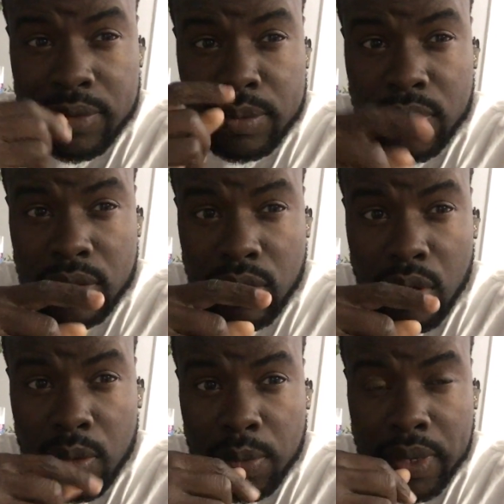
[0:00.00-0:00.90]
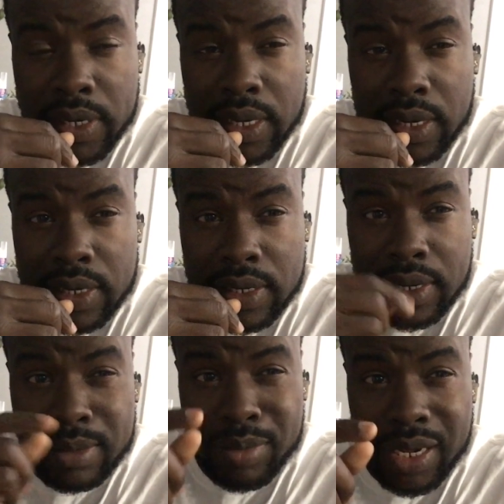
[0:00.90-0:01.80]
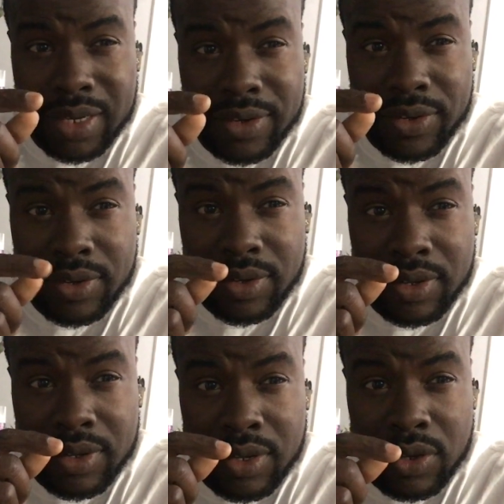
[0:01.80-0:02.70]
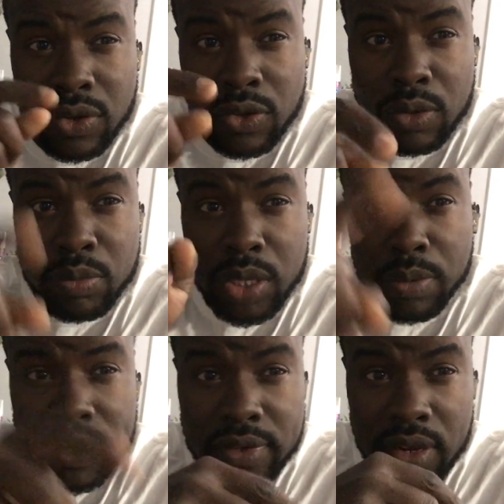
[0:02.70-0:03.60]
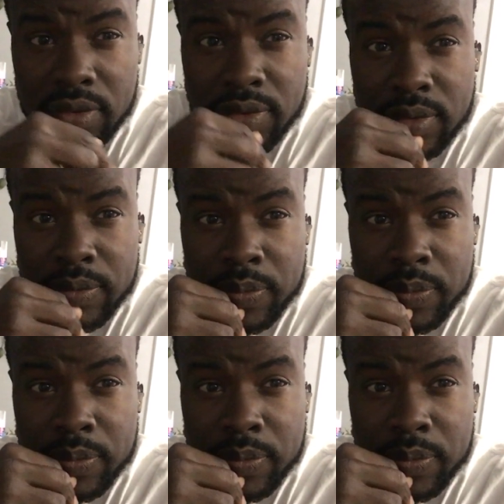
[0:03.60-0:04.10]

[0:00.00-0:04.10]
for him son come up here the other day, and the man, Toto, big up yourself.